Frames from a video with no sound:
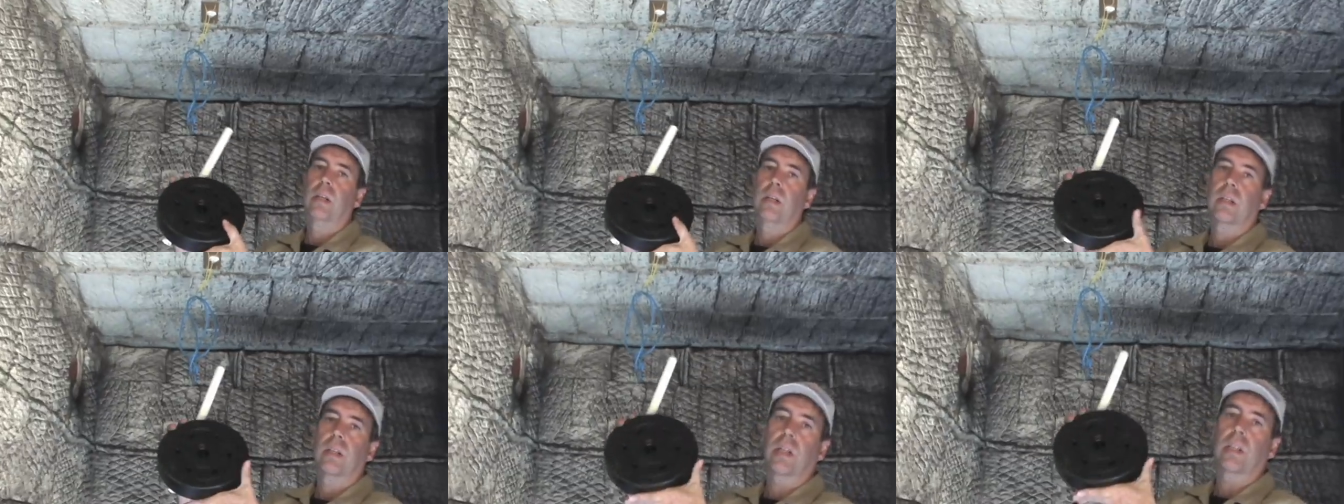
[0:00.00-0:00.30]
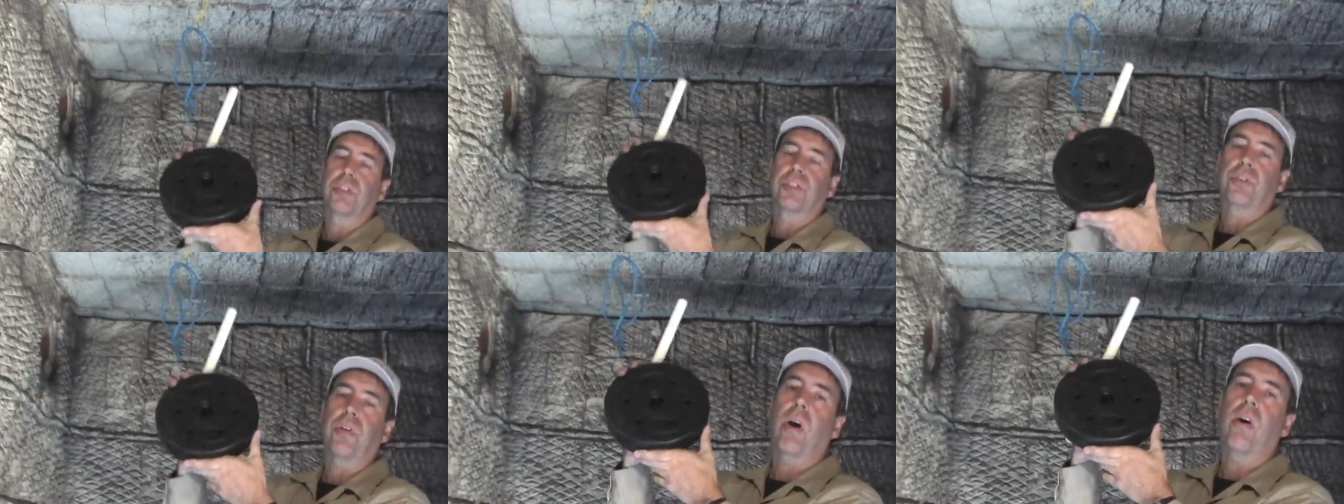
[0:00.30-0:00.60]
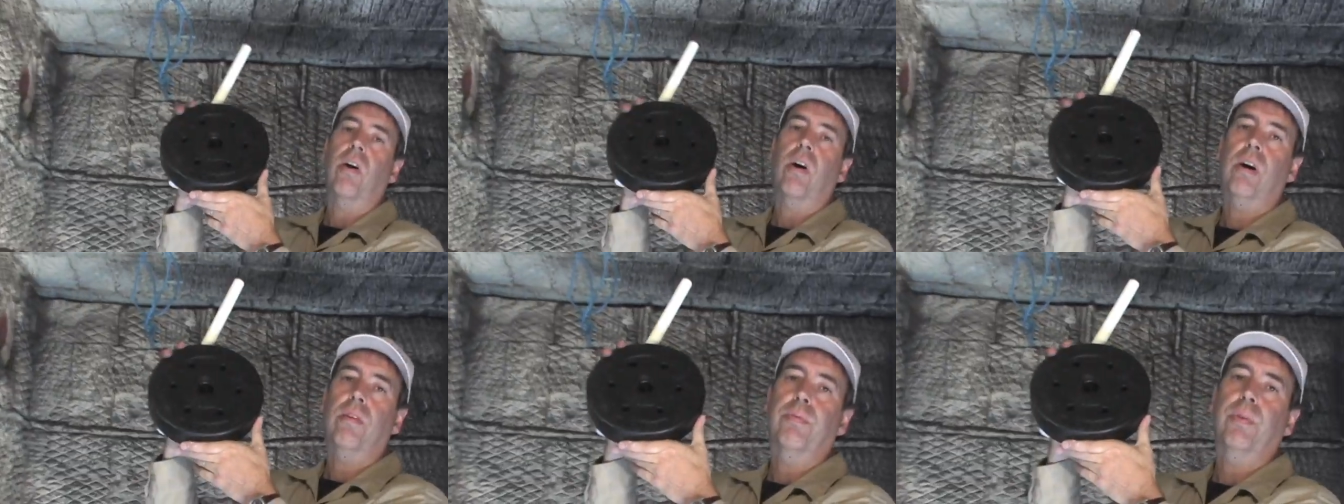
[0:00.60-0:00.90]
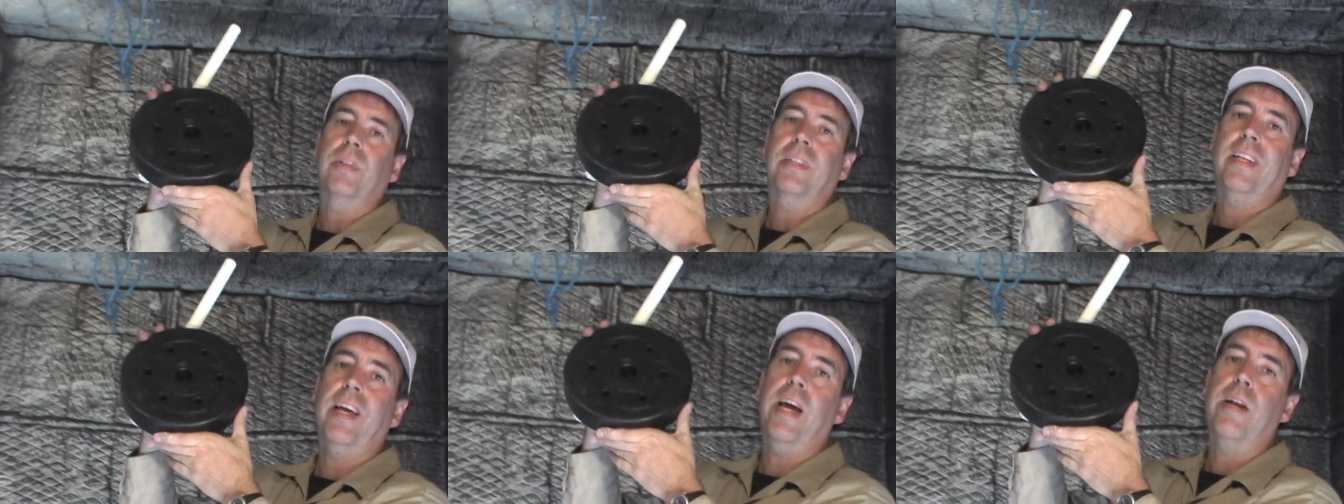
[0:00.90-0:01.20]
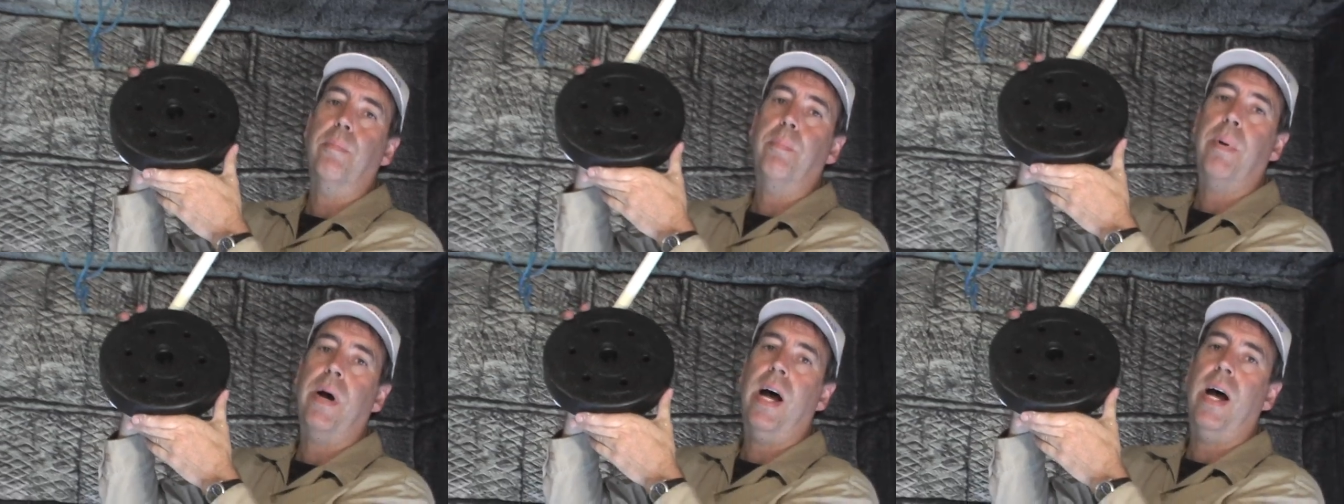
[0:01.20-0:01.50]
Going to start off with
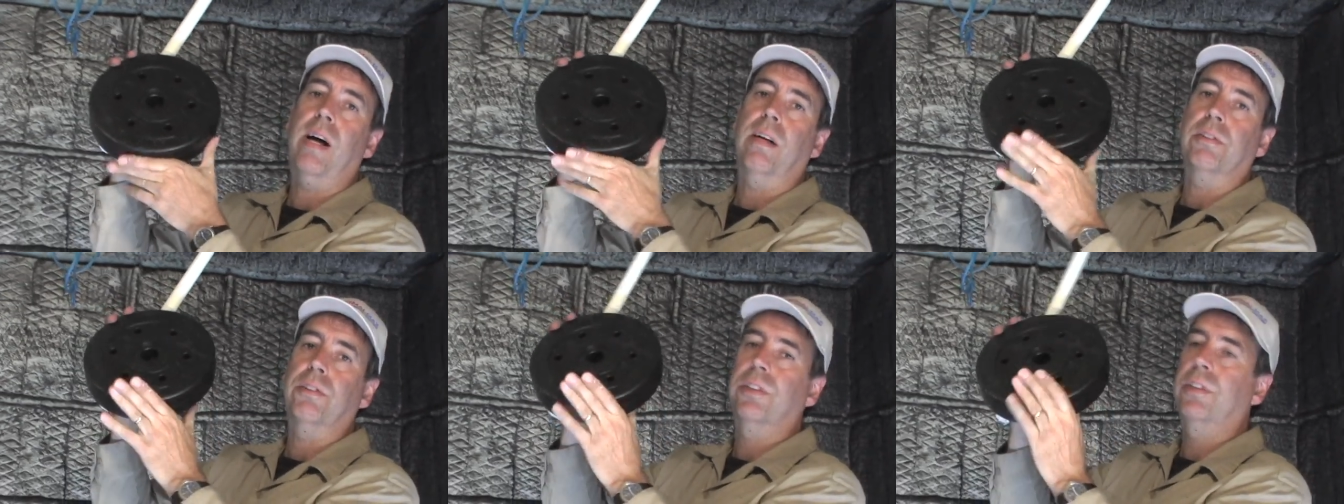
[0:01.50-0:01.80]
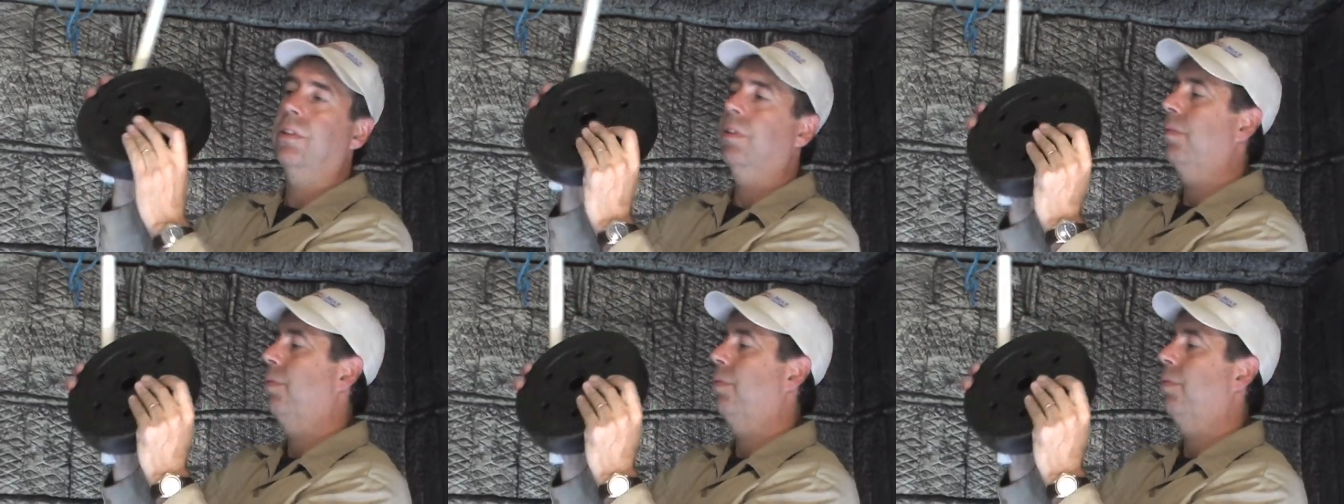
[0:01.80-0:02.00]
10 pounds.